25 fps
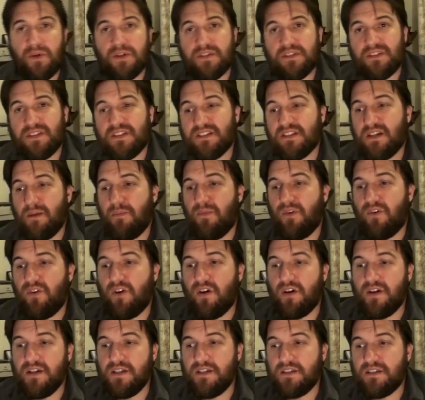But to
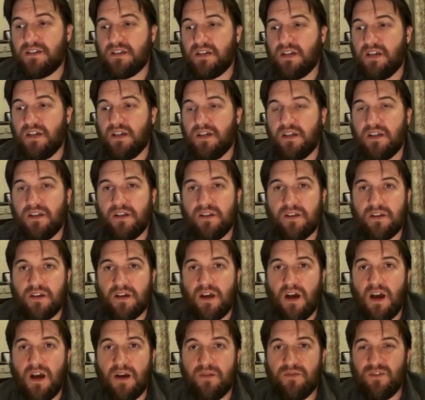summarise,
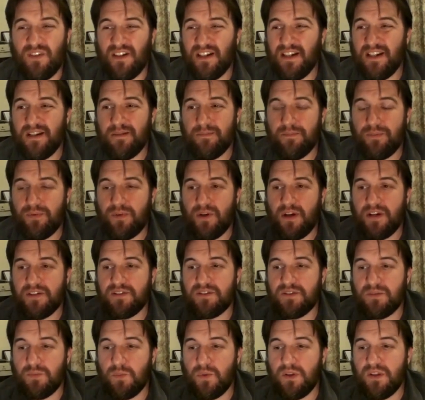I'm really
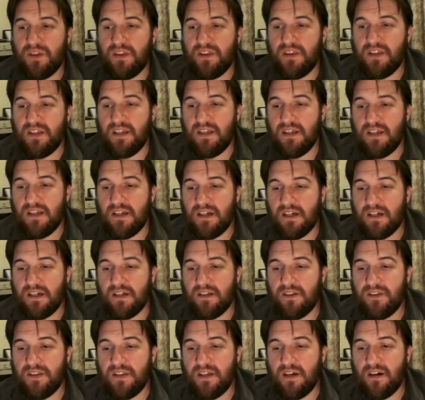impressed with the
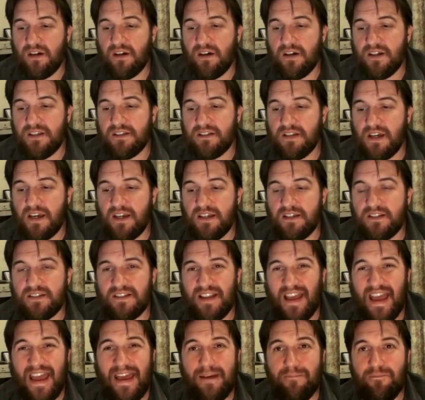
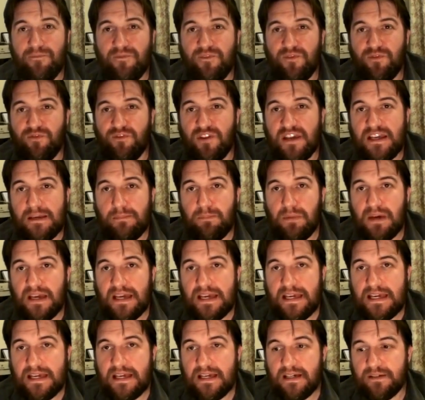iTaste
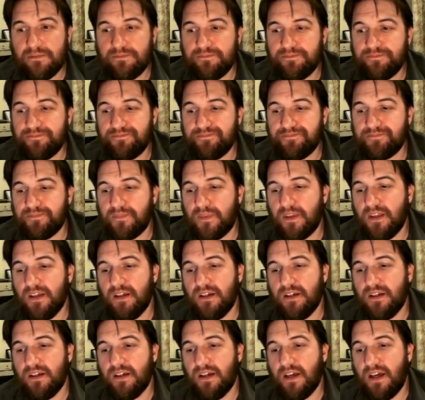MVP,
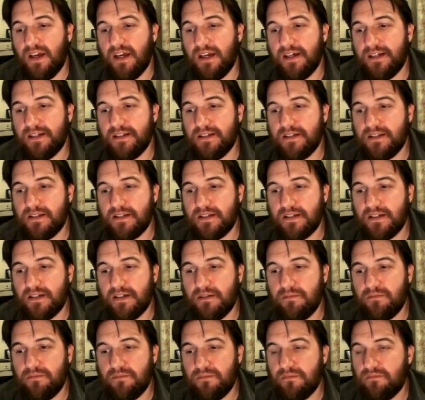and
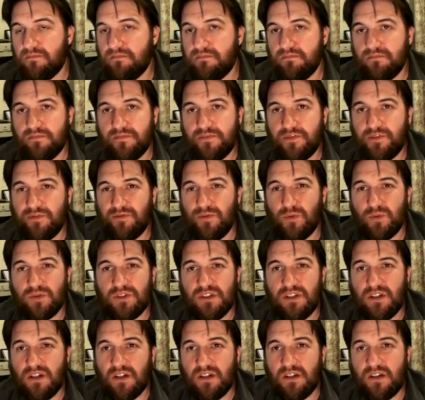for
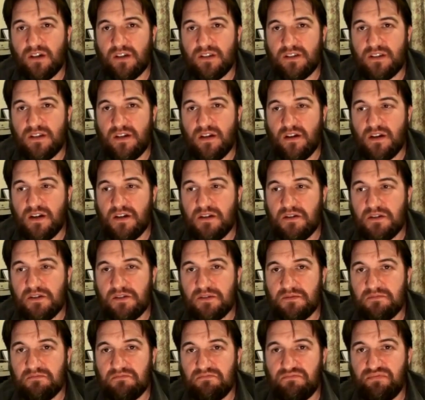$49.99,